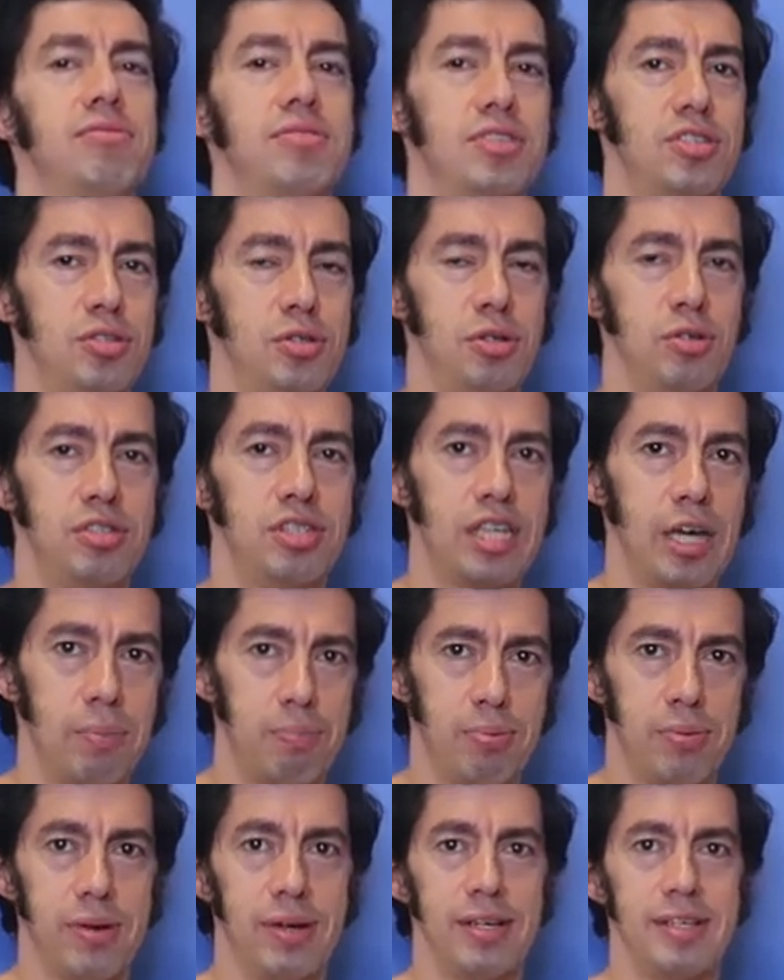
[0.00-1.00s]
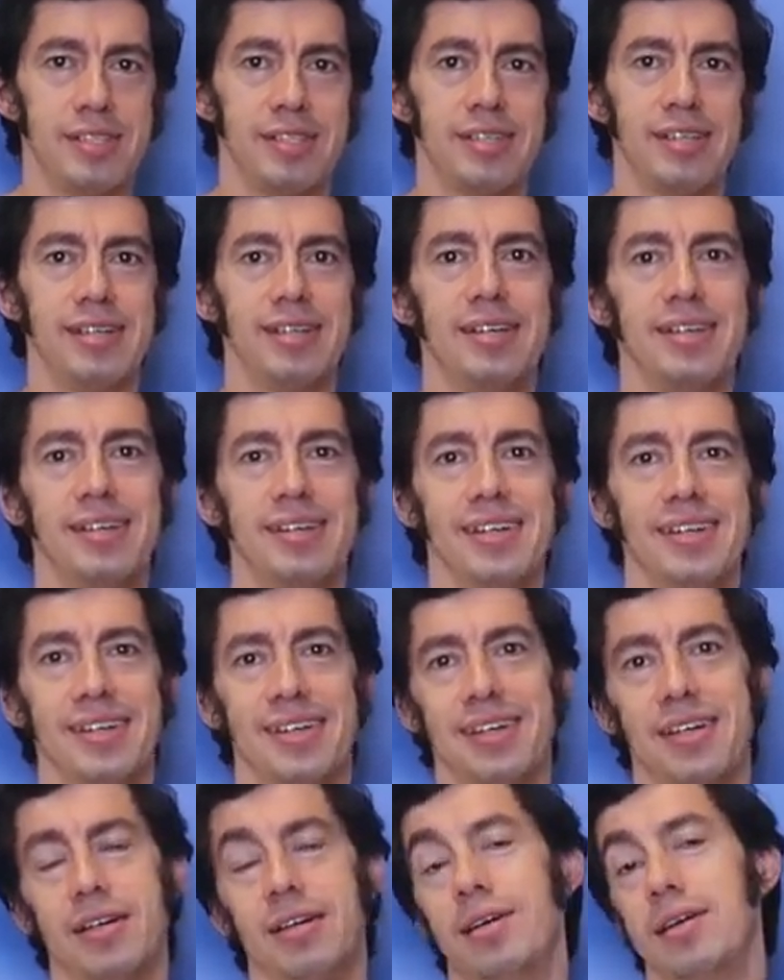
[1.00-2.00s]
It's two separate
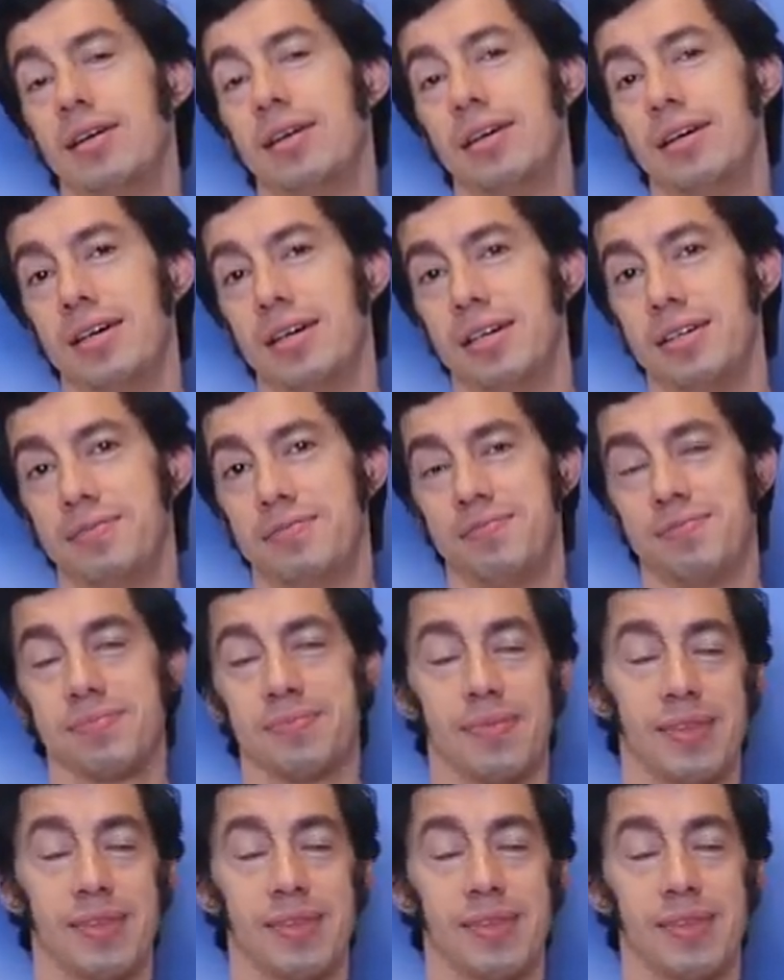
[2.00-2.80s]
uh,